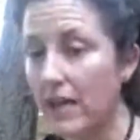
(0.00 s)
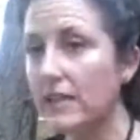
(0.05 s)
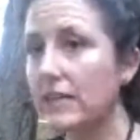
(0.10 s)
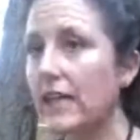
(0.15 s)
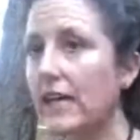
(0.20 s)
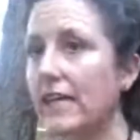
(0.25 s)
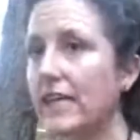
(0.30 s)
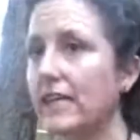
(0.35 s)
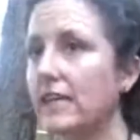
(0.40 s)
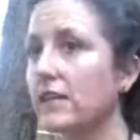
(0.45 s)

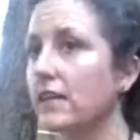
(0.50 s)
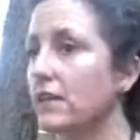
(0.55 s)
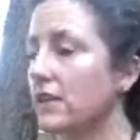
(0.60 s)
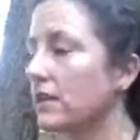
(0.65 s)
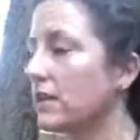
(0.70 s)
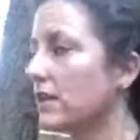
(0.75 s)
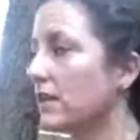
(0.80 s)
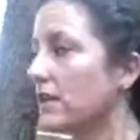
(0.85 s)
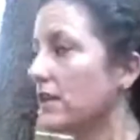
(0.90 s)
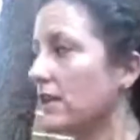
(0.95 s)
Like,
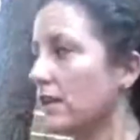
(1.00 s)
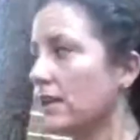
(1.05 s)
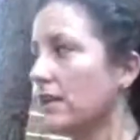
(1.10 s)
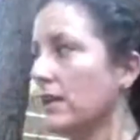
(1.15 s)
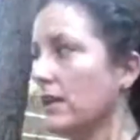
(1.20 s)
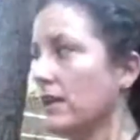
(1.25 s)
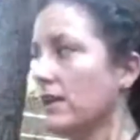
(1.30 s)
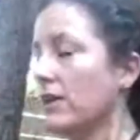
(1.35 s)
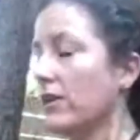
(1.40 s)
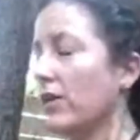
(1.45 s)

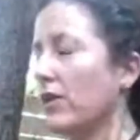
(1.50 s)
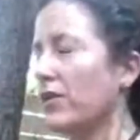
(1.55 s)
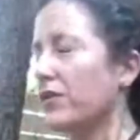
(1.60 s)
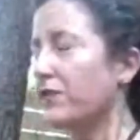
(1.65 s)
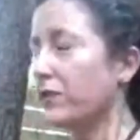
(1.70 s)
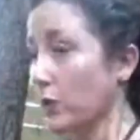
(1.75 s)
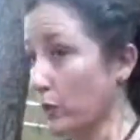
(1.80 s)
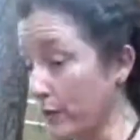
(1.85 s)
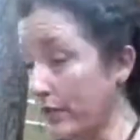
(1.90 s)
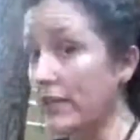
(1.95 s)

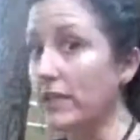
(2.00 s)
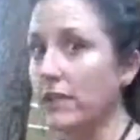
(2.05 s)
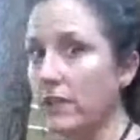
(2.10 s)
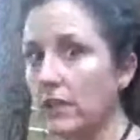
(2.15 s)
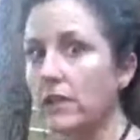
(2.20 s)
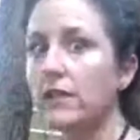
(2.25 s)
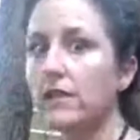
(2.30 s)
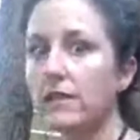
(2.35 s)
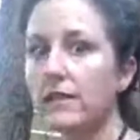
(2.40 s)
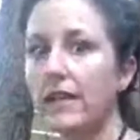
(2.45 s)
for
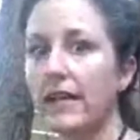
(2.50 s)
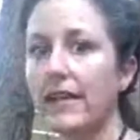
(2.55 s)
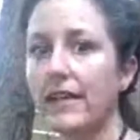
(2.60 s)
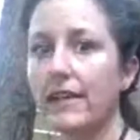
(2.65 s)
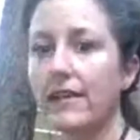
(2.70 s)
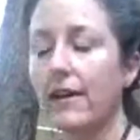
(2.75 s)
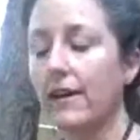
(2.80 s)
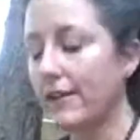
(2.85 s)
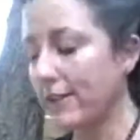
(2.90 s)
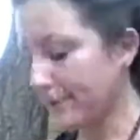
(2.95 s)
real.
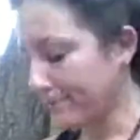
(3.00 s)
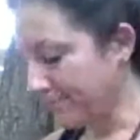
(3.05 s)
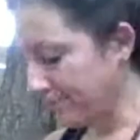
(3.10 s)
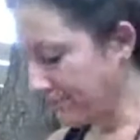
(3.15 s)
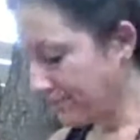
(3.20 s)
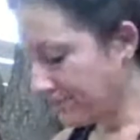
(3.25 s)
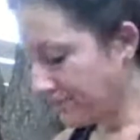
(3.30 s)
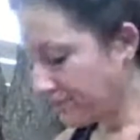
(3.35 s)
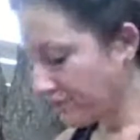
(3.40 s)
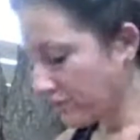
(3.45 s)
Like,
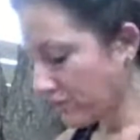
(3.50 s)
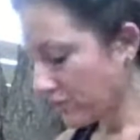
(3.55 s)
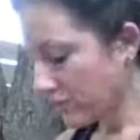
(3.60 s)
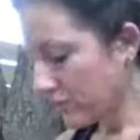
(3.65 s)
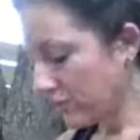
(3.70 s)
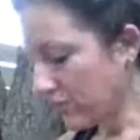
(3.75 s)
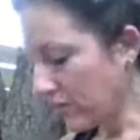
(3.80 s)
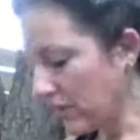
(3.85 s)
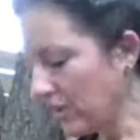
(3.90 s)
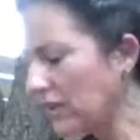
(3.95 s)

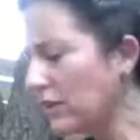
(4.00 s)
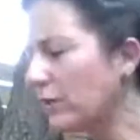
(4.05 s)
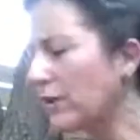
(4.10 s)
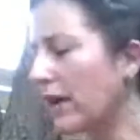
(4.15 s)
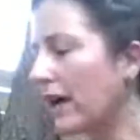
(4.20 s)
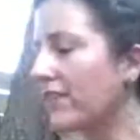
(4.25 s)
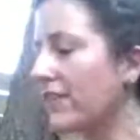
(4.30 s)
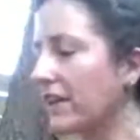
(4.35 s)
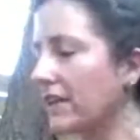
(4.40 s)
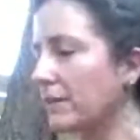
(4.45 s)
you know, when
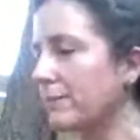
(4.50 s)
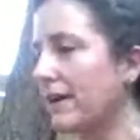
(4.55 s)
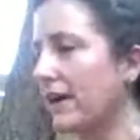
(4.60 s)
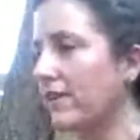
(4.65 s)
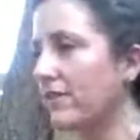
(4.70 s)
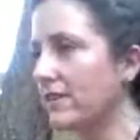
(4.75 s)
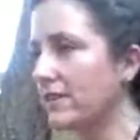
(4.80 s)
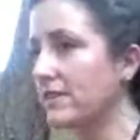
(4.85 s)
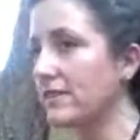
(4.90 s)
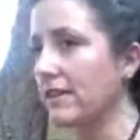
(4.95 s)
I think
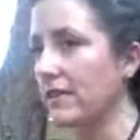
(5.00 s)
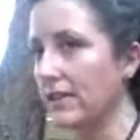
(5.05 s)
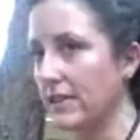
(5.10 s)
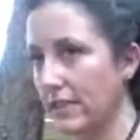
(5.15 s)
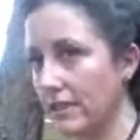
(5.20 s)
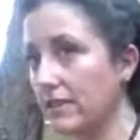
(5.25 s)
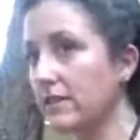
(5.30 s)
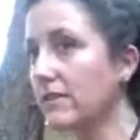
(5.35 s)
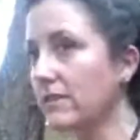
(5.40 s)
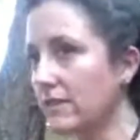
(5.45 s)
about the
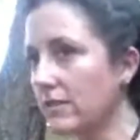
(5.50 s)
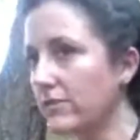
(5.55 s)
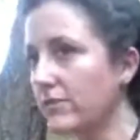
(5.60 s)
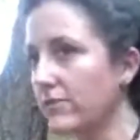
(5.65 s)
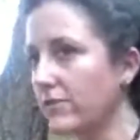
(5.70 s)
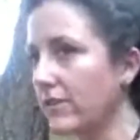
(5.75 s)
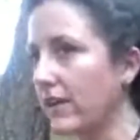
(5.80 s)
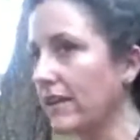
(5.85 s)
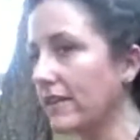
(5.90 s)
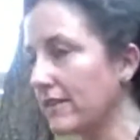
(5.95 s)
sun,
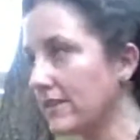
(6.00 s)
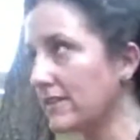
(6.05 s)
right?